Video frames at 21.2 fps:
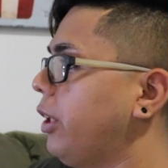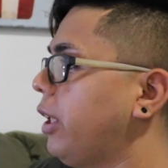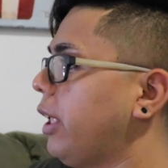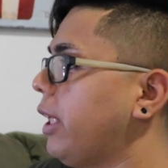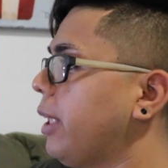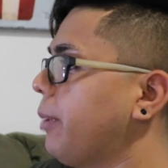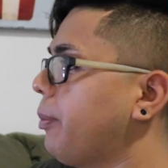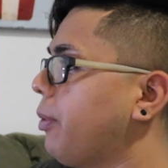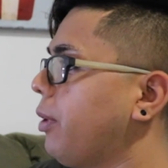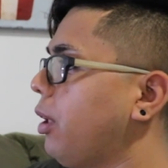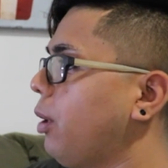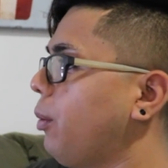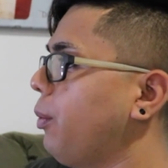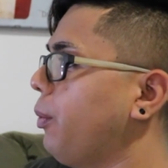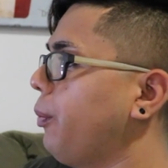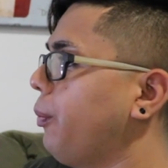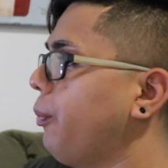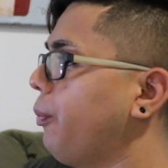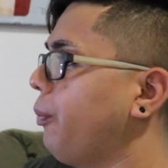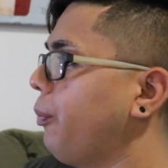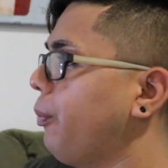we got a leak
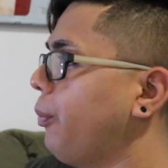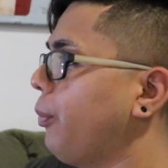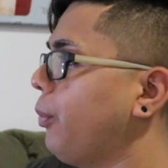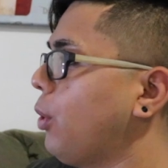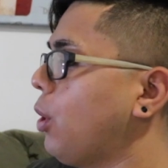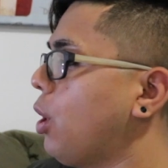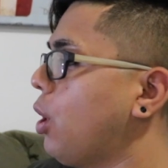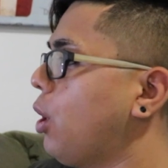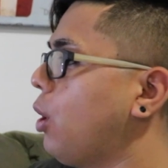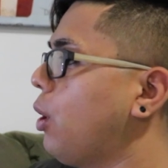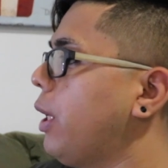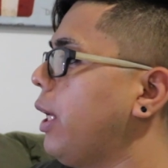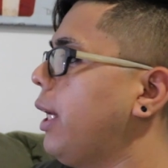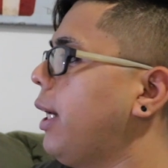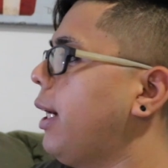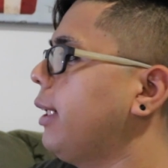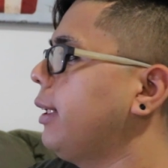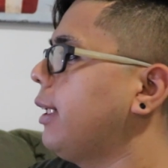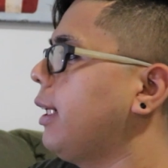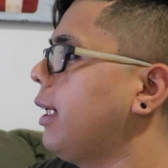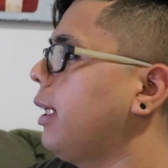problem. Oh
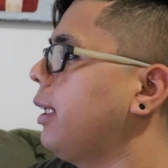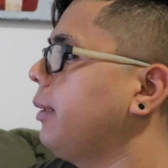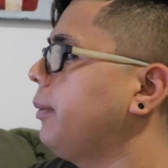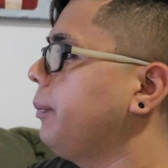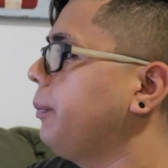hell nah.